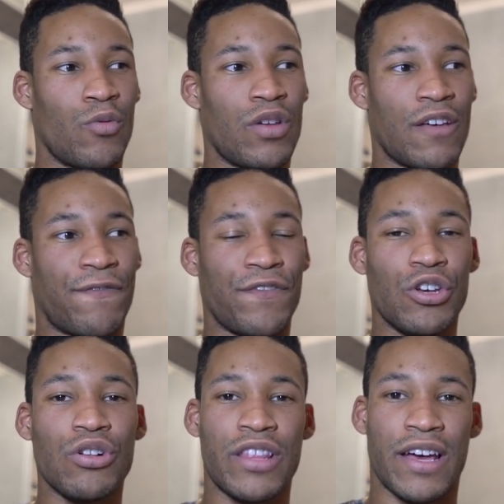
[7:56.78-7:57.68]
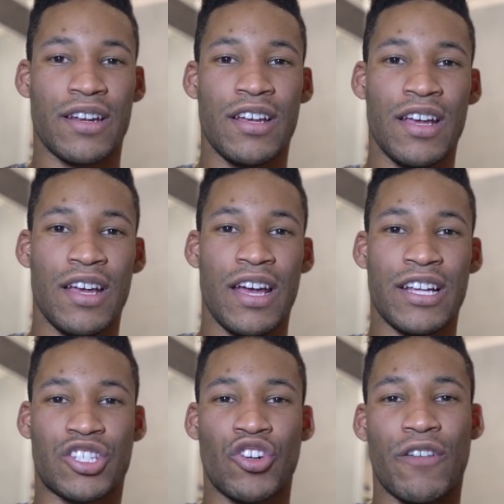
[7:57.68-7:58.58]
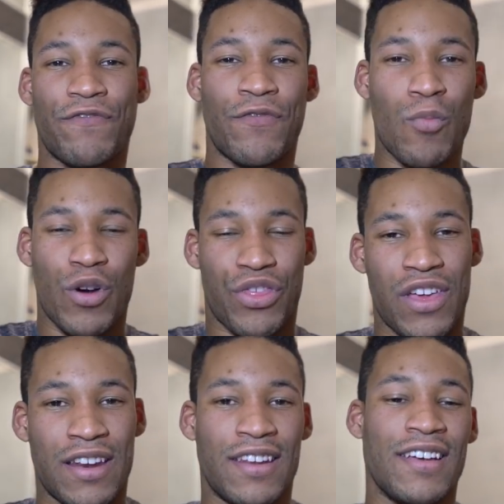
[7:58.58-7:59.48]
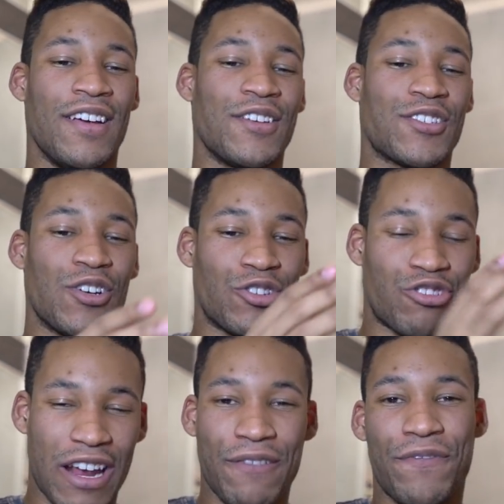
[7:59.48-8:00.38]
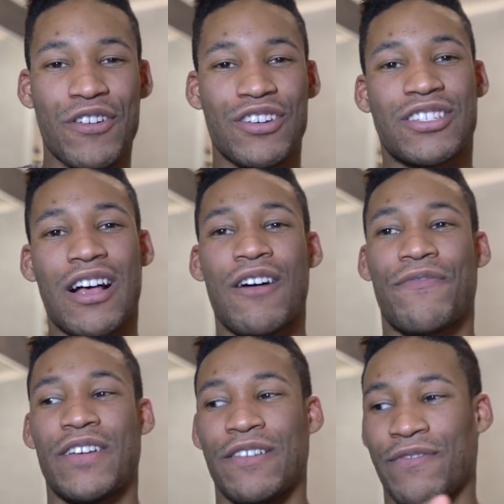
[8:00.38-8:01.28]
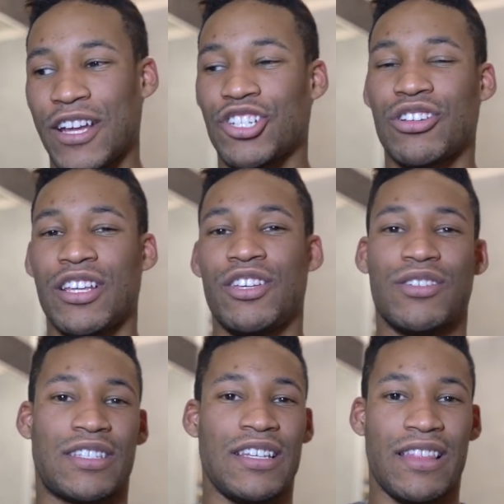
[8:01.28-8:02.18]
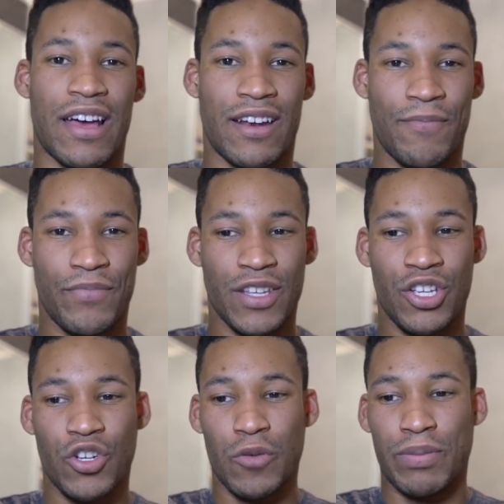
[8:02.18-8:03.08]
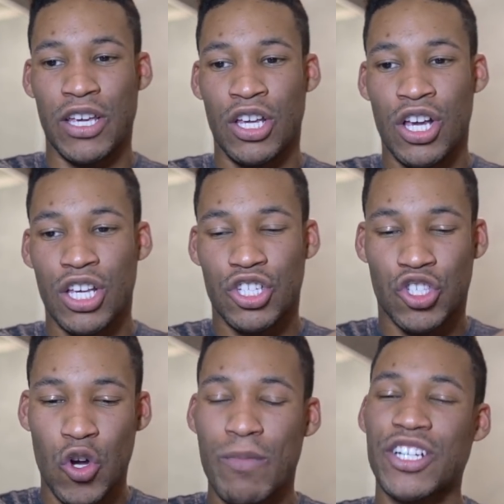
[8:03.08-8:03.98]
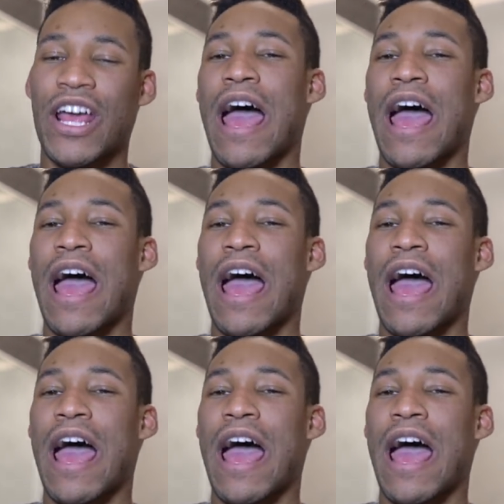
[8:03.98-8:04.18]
with a feel that it's not from within. So train for yourself and eventually you'll see that you'll be so much